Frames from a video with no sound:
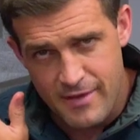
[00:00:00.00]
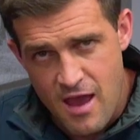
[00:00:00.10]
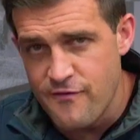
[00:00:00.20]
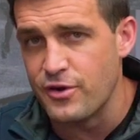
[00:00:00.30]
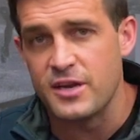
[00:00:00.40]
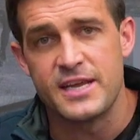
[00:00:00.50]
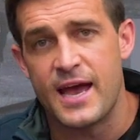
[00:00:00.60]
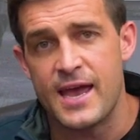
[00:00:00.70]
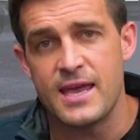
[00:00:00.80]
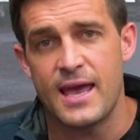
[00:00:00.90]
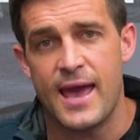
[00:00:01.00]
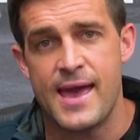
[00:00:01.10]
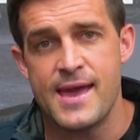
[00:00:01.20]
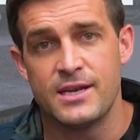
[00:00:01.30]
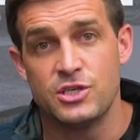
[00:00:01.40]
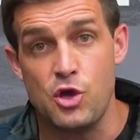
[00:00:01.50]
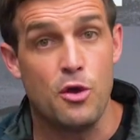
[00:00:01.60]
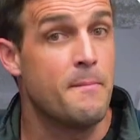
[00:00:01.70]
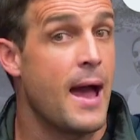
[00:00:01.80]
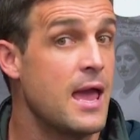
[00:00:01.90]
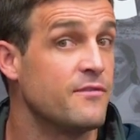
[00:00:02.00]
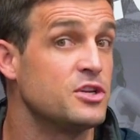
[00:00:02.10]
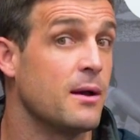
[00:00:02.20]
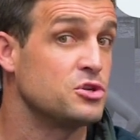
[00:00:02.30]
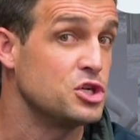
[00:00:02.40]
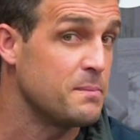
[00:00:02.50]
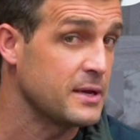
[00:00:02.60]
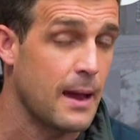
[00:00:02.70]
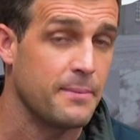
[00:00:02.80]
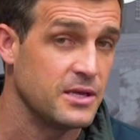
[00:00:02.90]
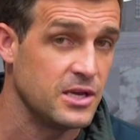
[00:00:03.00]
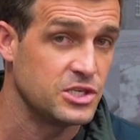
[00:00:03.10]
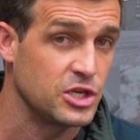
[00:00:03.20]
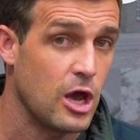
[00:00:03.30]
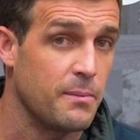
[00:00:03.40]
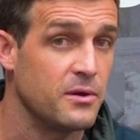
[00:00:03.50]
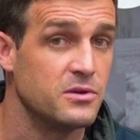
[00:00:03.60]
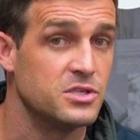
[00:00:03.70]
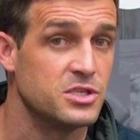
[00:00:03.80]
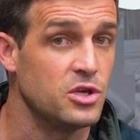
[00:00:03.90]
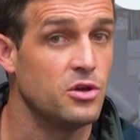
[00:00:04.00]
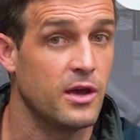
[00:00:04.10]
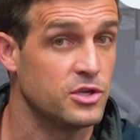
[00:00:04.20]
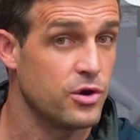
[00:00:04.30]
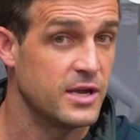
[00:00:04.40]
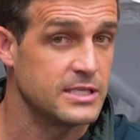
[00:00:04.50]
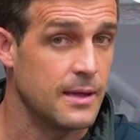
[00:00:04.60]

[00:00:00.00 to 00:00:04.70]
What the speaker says: ever and a day and you may have jumped ship a couple of years ago because you had tried